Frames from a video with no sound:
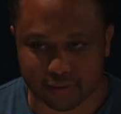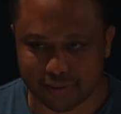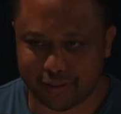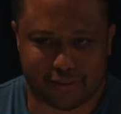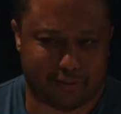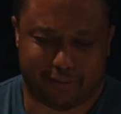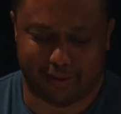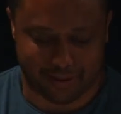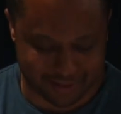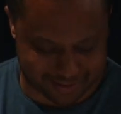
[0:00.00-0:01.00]
Into your
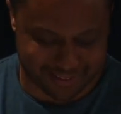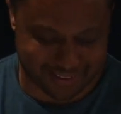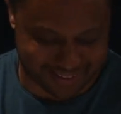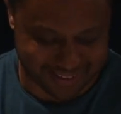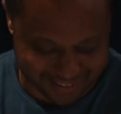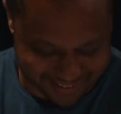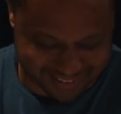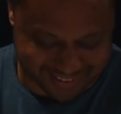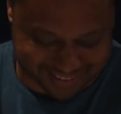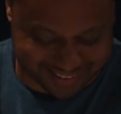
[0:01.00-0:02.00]
cabin living room
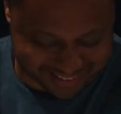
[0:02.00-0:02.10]
night, the